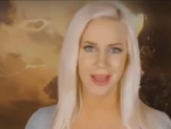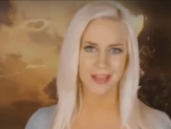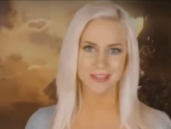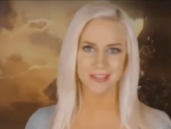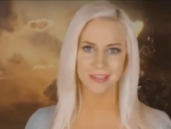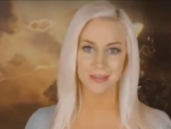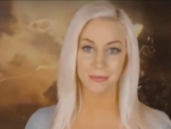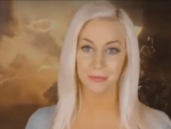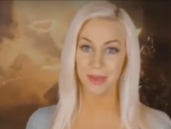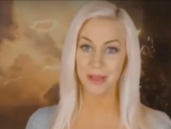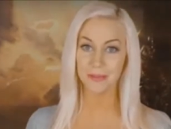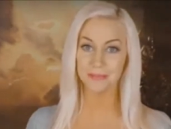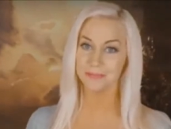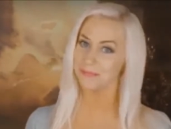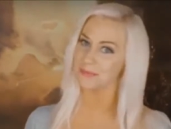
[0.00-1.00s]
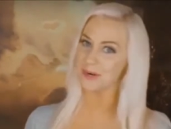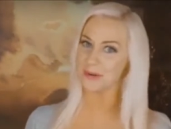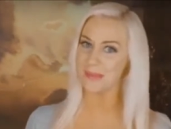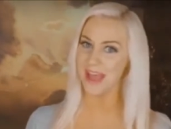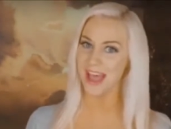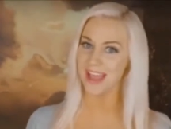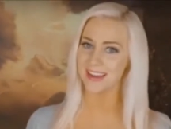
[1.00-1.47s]
hasn't it? Well,
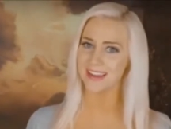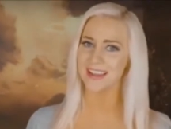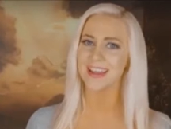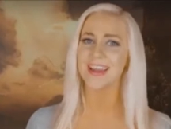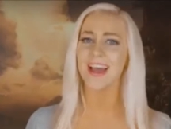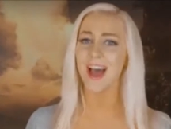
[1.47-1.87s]
we're back.